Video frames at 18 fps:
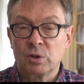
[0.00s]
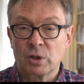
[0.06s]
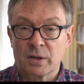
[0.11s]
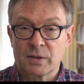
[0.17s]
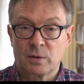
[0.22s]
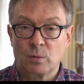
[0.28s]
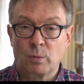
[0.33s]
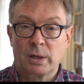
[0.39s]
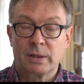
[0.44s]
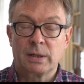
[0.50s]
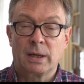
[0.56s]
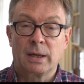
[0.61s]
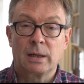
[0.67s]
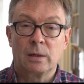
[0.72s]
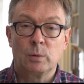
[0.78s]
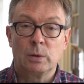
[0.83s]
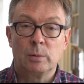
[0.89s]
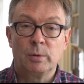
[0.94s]
just the wide
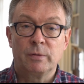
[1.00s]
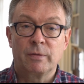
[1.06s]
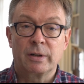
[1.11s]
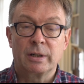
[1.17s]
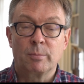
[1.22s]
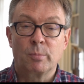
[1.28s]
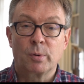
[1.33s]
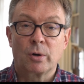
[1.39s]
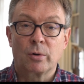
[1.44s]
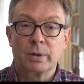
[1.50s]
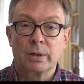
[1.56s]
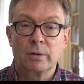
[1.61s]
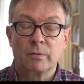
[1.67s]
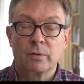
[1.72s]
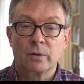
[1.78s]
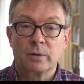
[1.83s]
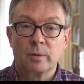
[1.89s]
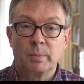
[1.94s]
angle will be very
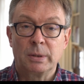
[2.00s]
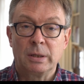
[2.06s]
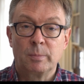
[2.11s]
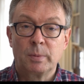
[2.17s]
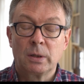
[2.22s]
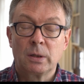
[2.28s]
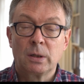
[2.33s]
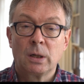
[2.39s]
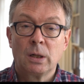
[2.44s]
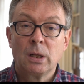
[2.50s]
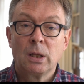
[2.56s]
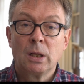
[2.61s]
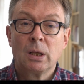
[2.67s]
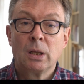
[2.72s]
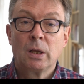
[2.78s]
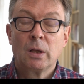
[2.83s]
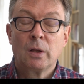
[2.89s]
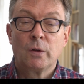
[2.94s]
boring for the people.
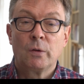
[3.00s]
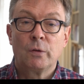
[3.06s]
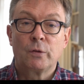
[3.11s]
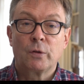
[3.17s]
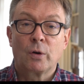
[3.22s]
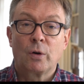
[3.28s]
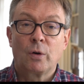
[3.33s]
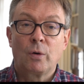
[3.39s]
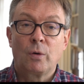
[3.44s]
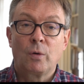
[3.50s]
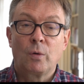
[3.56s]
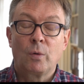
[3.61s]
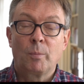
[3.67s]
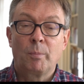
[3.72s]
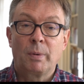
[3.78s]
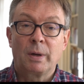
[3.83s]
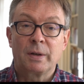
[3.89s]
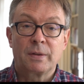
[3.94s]

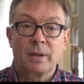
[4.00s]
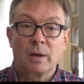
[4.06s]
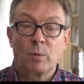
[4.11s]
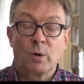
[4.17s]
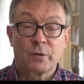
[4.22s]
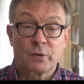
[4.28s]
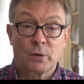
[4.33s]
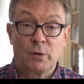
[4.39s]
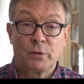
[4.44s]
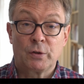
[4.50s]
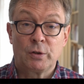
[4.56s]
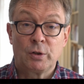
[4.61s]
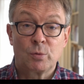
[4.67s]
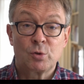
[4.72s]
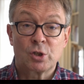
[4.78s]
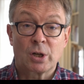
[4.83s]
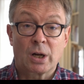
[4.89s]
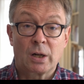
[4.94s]
So, but there was also
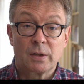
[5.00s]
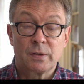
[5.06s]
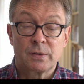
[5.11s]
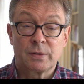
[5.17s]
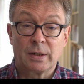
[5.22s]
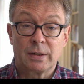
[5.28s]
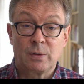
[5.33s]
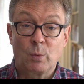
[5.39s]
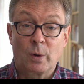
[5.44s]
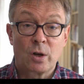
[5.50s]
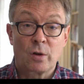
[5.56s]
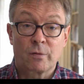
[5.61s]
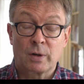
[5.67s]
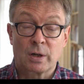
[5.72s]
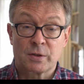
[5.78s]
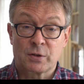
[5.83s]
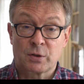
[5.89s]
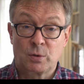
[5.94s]
no chance that one
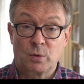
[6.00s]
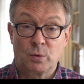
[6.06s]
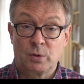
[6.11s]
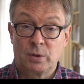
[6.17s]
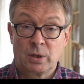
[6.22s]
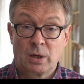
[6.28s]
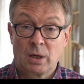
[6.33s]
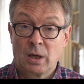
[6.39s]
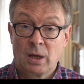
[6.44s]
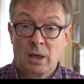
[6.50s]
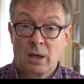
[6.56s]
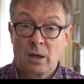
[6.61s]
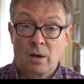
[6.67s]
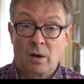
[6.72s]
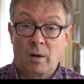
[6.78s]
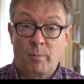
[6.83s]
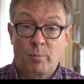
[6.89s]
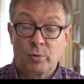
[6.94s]
of us could
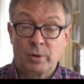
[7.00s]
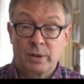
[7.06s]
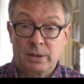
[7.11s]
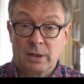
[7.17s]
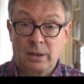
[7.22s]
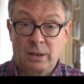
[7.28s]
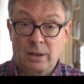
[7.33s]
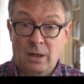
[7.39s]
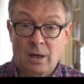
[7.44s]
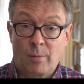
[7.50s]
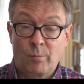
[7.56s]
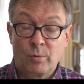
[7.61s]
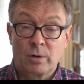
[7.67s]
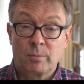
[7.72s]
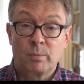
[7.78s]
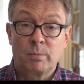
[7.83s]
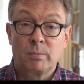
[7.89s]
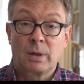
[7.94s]
operate any
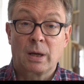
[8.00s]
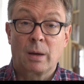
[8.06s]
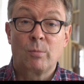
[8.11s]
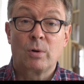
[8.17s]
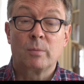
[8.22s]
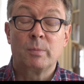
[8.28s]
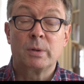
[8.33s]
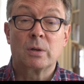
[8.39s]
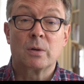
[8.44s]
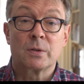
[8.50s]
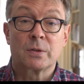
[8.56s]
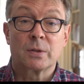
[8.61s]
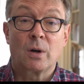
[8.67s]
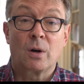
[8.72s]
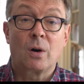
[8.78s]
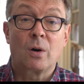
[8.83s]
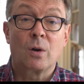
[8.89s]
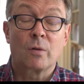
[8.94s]
camera, camera
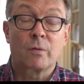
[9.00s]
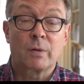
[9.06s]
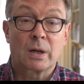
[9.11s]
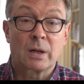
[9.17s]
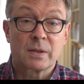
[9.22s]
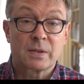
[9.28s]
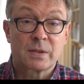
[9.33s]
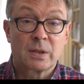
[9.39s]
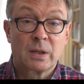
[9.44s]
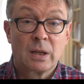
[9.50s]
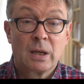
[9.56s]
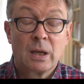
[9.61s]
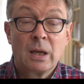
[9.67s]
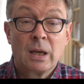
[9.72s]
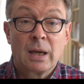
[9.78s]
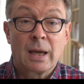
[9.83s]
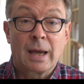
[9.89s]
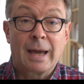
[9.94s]
because all of us
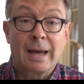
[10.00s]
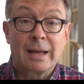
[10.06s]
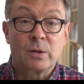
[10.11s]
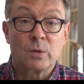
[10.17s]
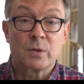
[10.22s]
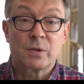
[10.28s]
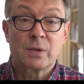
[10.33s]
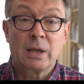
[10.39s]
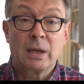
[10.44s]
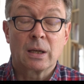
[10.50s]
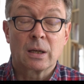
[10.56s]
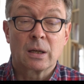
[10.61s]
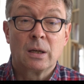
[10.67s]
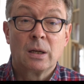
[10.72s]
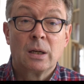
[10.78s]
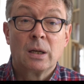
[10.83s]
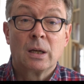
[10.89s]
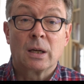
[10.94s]
had to
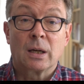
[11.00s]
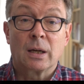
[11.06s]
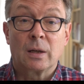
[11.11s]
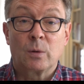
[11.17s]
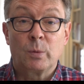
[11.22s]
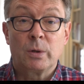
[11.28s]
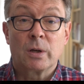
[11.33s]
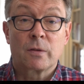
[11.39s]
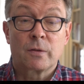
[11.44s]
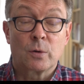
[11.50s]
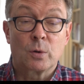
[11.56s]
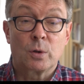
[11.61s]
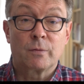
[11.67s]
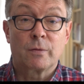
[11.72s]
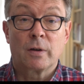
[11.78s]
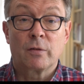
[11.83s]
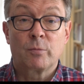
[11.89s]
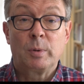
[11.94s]
sing. And we are
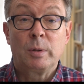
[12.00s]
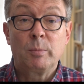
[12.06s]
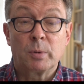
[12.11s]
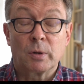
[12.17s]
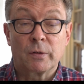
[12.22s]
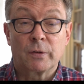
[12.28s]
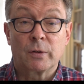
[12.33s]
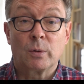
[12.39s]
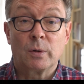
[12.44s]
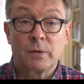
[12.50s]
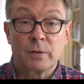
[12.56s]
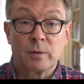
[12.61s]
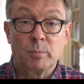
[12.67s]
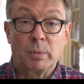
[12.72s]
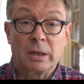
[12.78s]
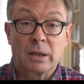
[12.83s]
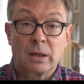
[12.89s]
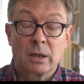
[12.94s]
35 people, so it's
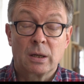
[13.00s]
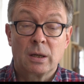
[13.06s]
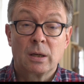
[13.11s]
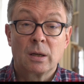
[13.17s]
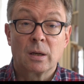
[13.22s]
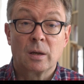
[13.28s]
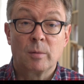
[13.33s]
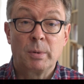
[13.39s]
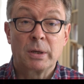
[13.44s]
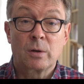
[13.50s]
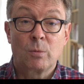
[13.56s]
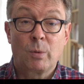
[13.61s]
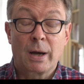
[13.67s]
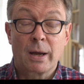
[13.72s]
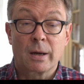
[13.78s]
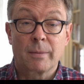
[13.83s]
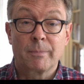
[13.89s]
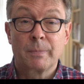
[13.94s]
a big, a big
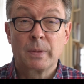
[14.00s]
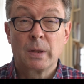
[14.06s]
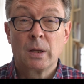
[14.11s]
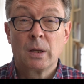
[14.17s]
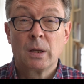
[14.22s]
choir.